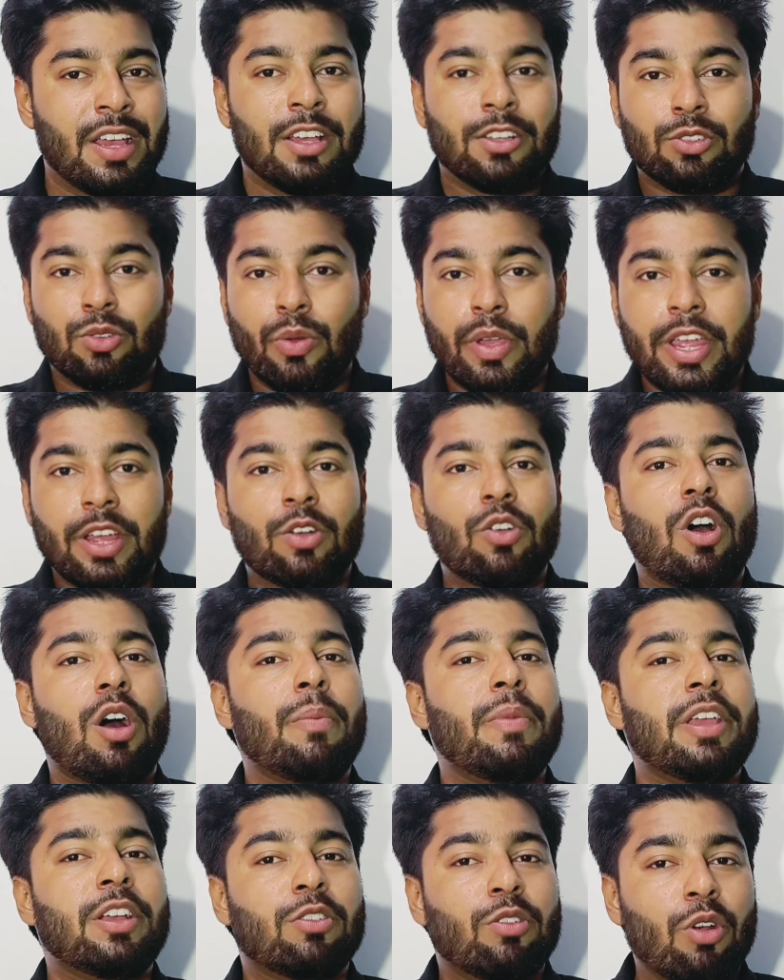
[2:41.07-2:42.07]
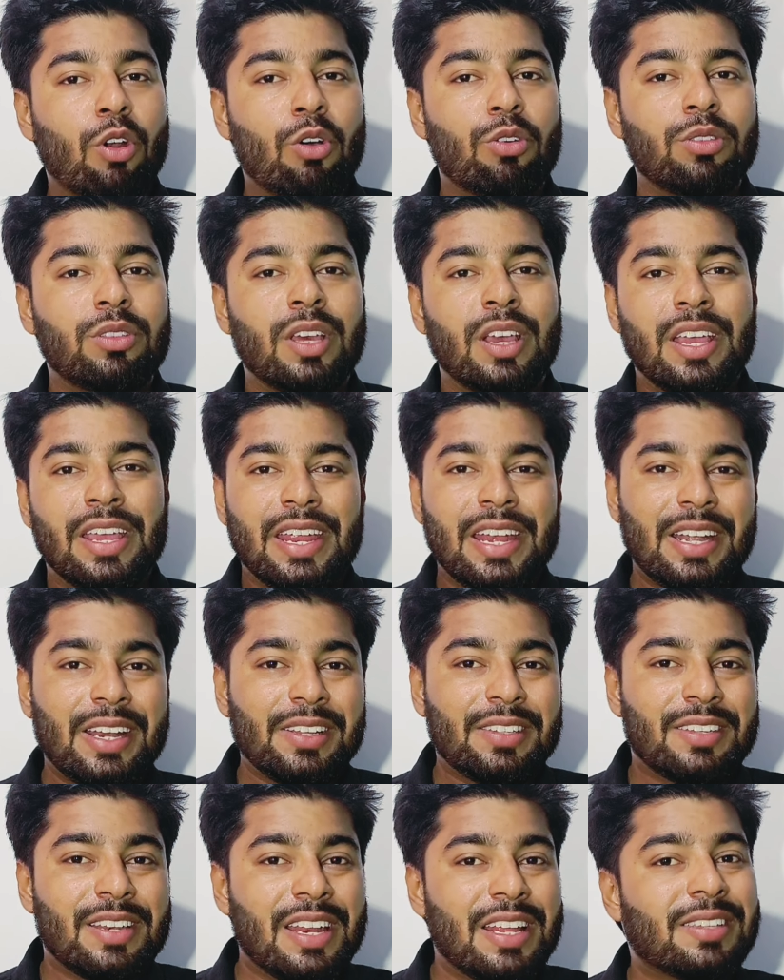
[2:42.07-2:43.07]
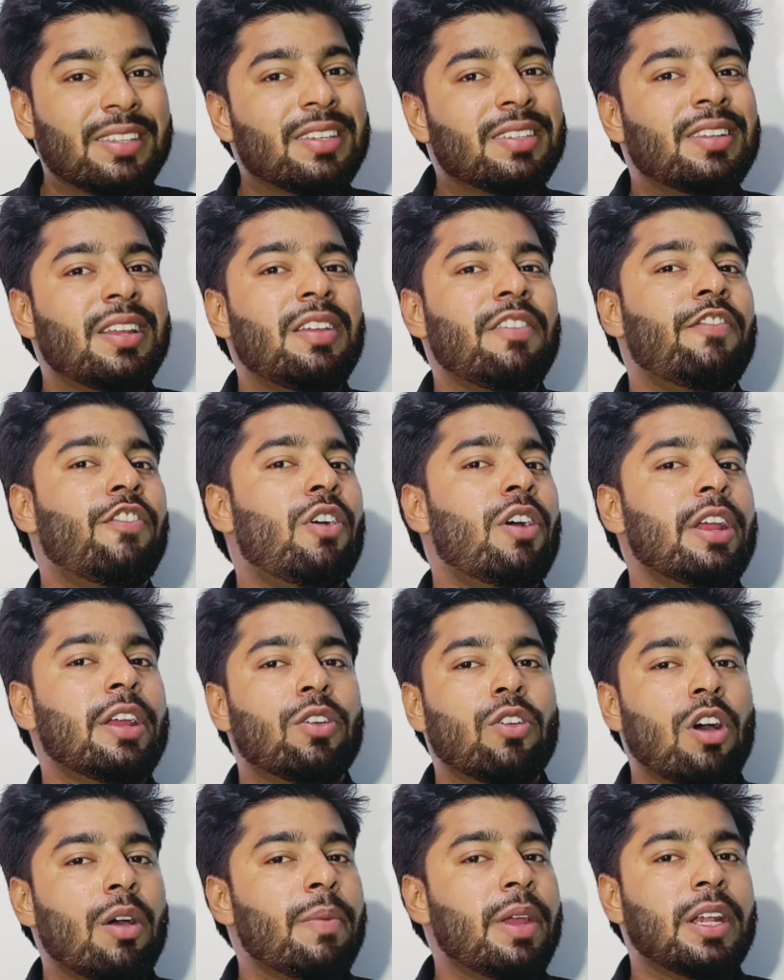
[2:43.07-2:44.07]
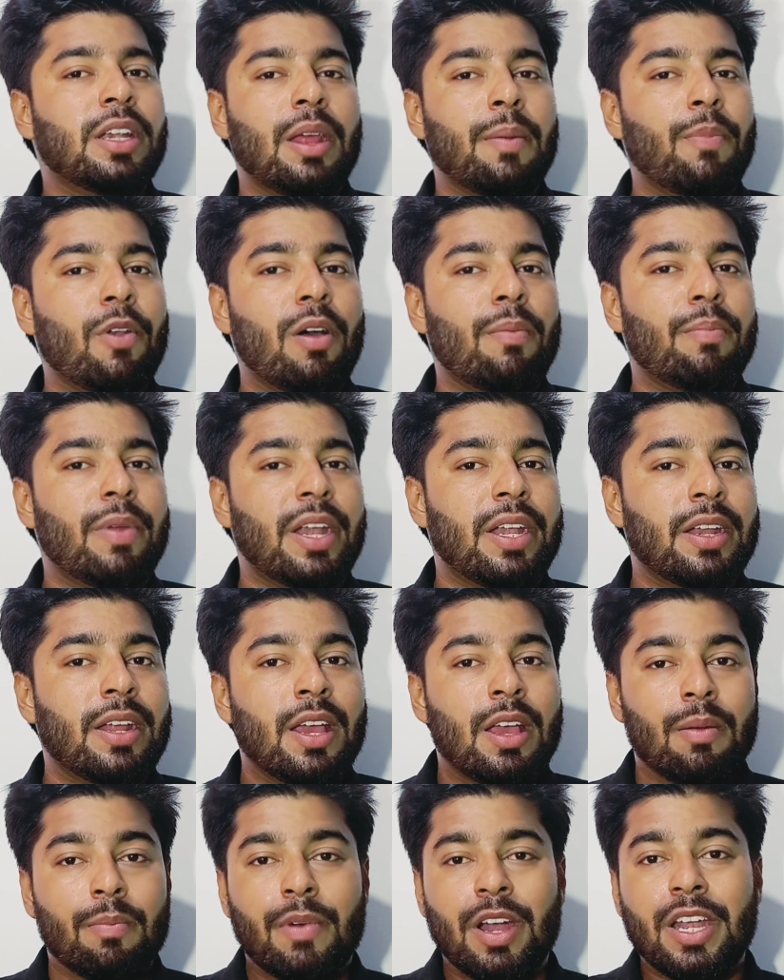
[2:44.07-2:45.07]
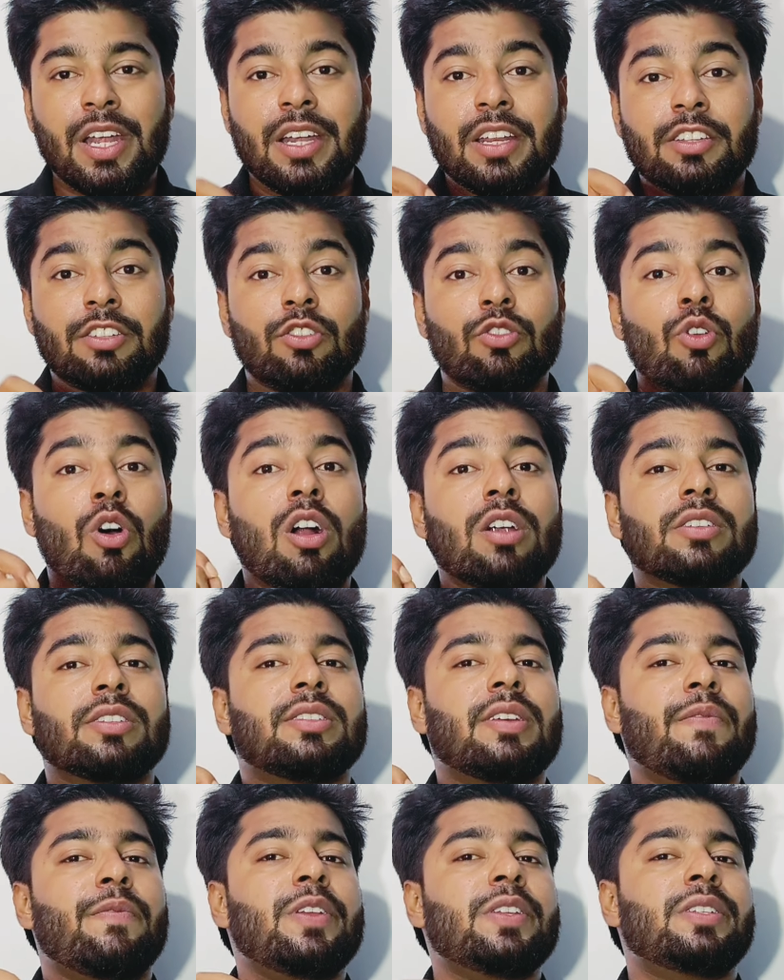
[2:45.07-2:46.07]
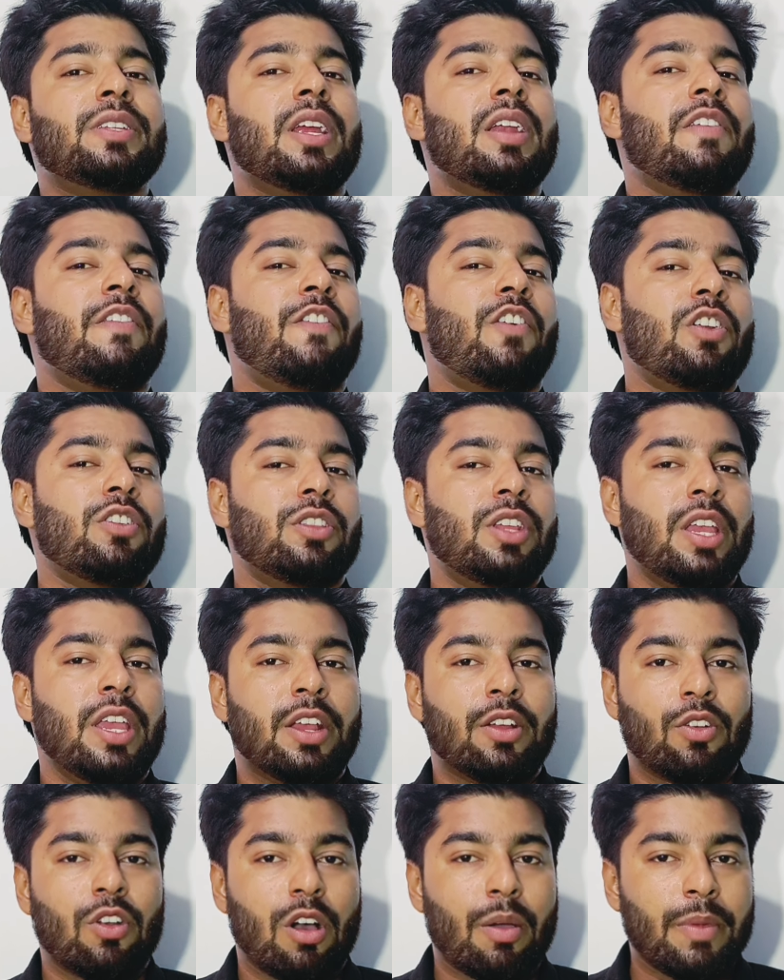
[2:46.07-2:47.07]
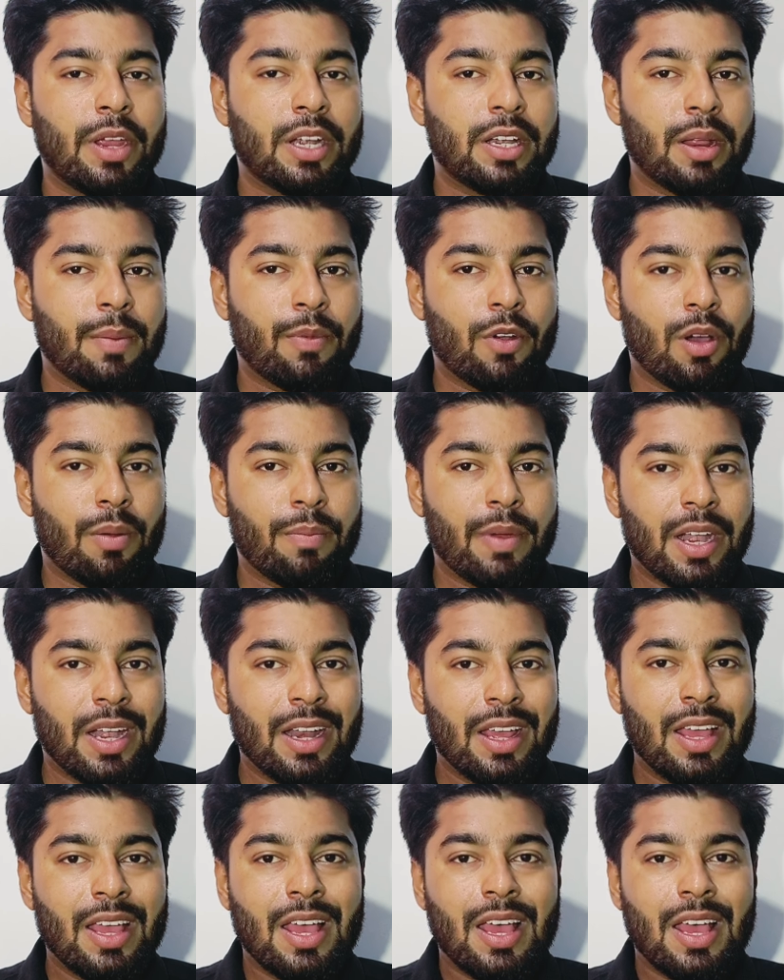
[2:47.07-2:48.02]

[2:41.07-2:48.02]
So economic growth, it is necessary for economic development, but it is not sufficient for the economic development.